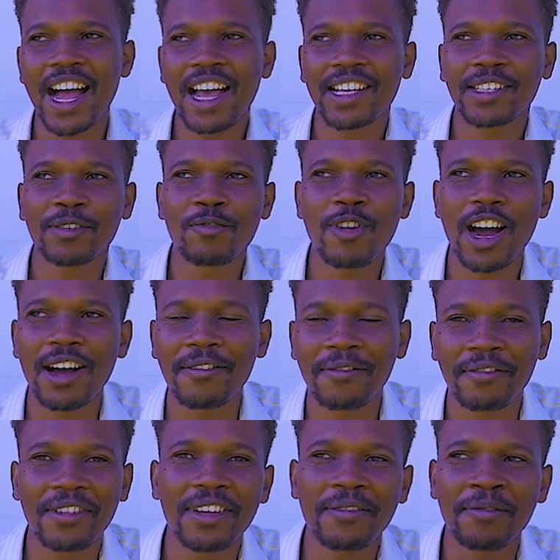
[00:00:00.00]
us who have
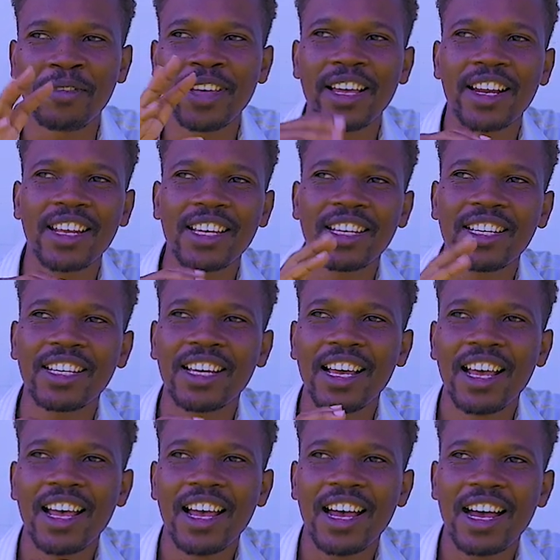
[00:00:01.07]
very
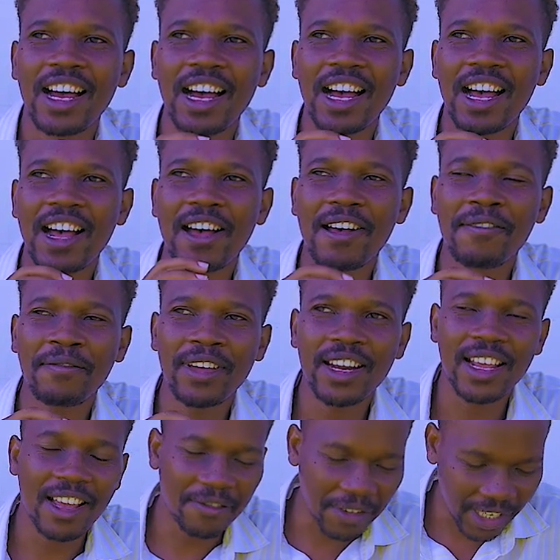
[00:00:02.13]

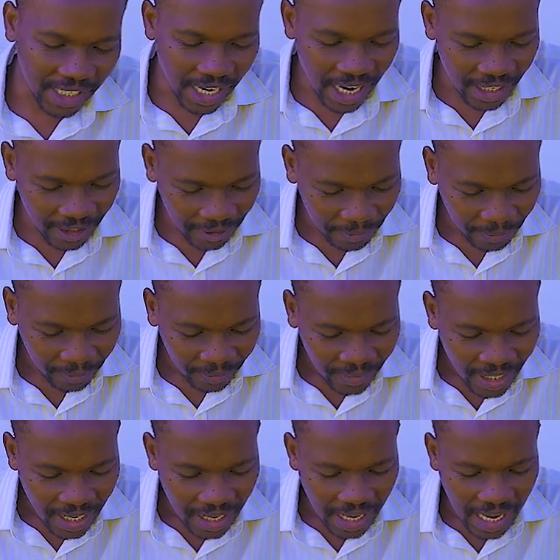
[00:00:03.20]
heavy tongue.
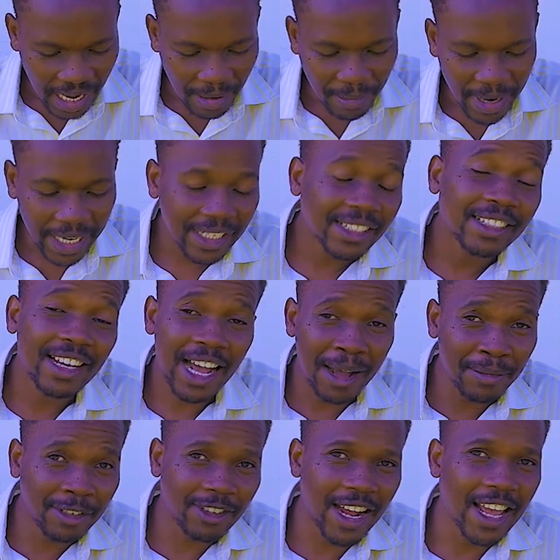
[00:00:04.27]
But
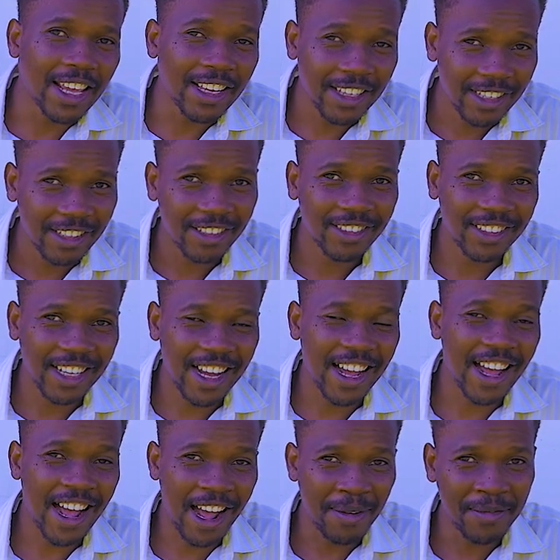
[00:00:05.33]
I'm trying.
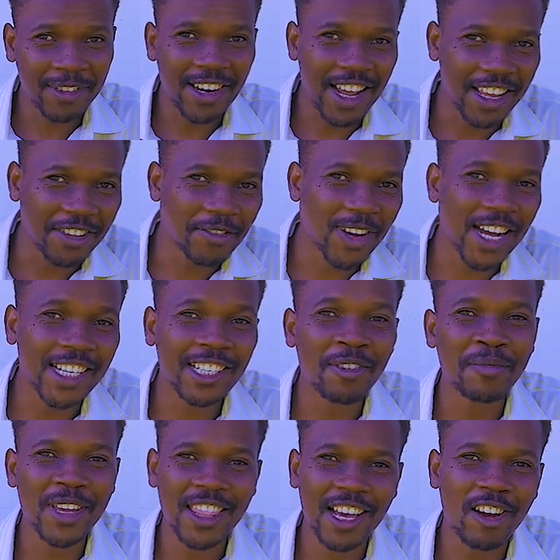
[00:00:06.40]
You can tell
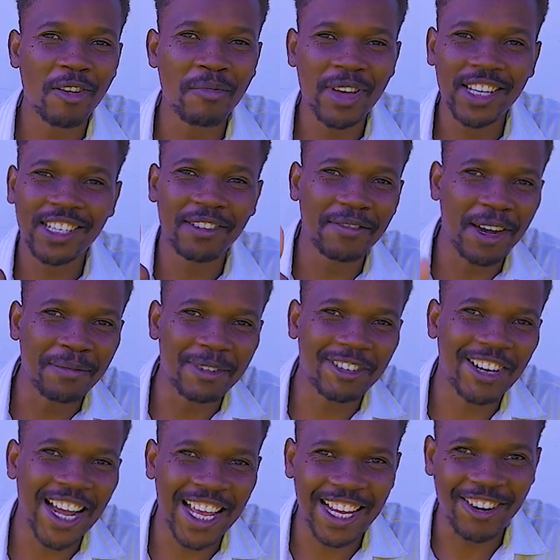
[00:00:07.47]
me in the comment if I'm
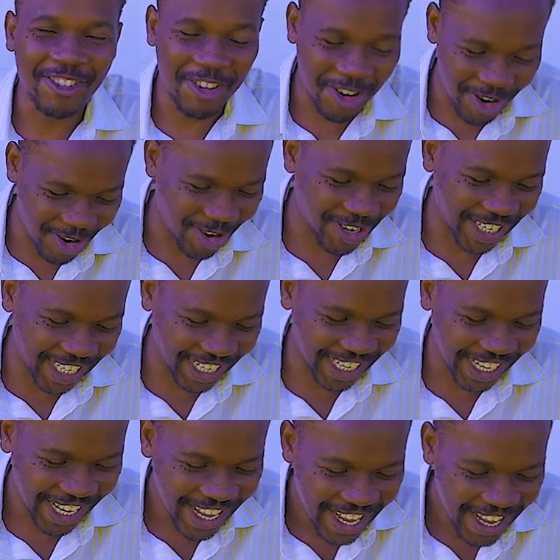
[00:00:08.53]
trying or not.
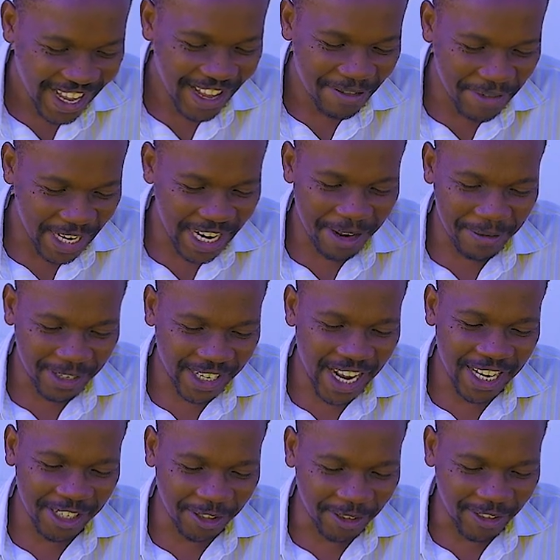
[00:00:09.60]
But I'm
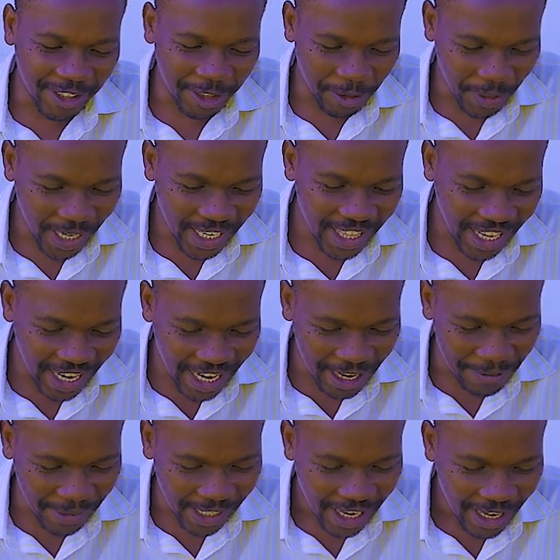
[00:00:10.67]
trying to read the
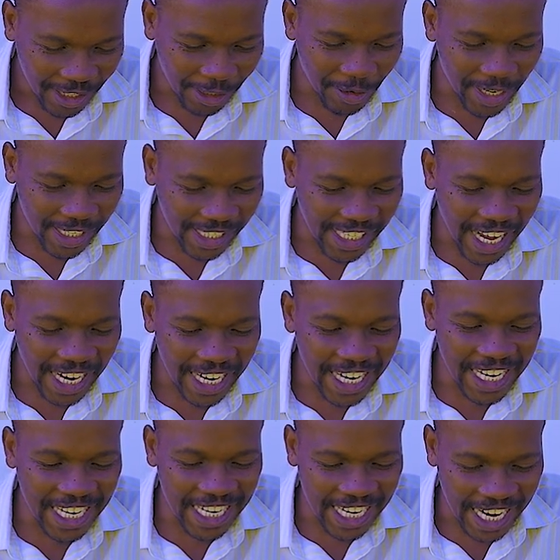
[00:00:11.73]
names. So it's
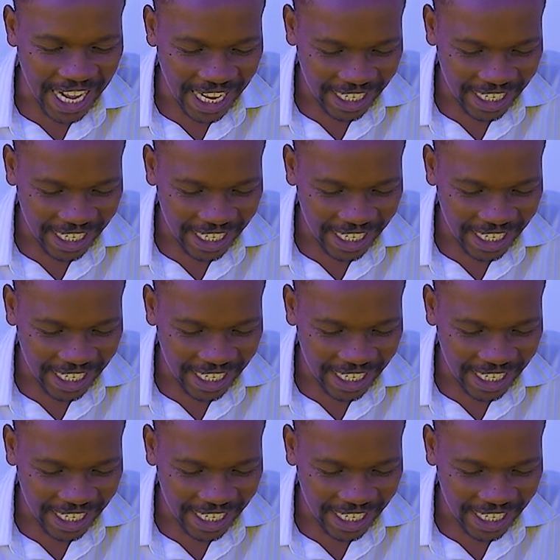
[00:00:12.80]
Jalil